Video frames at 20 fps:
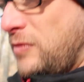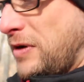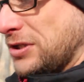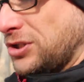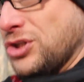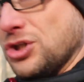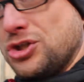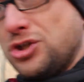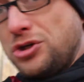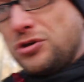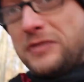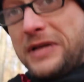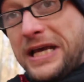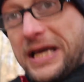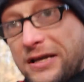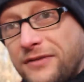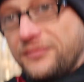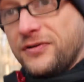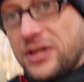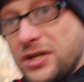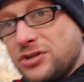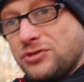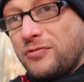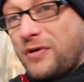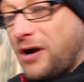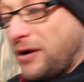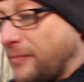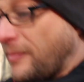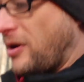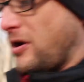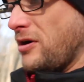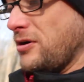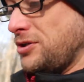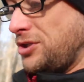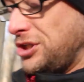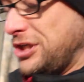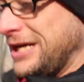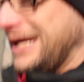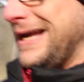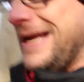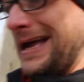wants to tune in for this Ruck March,